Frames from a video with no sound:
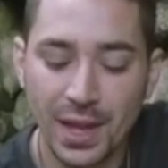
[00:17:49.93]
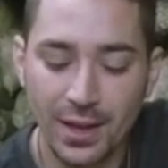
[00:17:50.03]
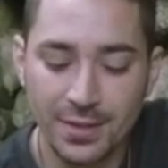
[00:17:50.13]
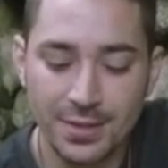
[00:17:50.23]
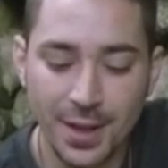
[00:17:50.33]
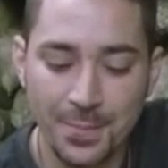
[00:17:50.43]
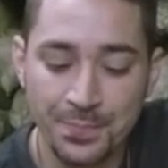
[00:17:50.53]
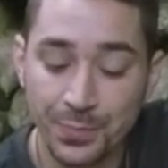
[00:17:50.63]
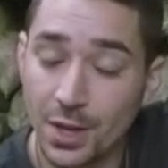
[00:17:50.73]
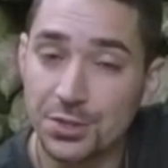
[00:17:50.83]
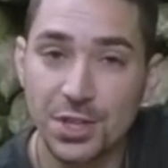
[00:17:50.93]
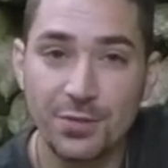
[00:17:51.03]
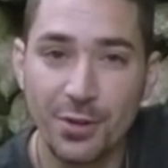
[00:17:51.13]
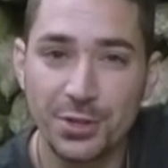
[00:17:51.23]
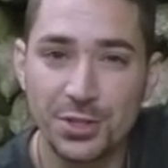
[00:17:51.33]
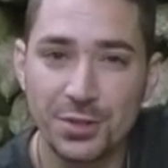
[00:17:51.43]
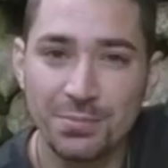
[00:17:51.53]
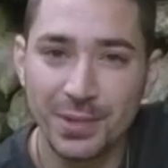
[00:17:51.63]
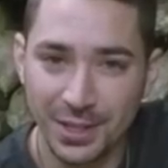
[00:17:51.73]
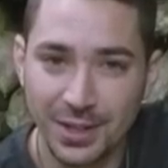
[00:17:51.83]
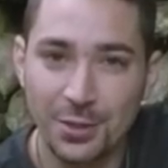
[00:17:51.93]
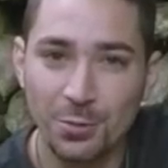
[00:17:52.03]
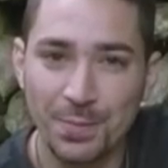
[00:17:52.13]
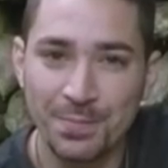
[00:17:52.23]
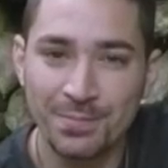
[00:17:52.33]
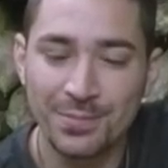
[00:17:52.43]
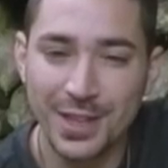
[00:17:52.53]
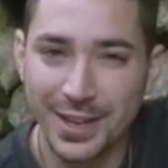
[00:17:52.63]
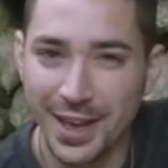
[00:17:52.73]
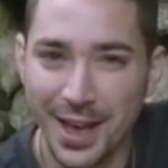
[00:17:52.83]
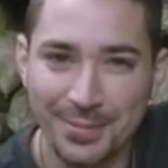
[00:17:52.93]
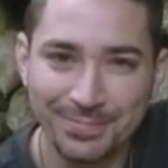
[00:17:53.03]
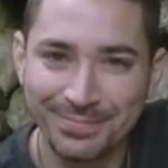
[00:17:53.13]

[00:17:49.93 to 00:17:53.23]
and I'll see you very soon in another one. Take care.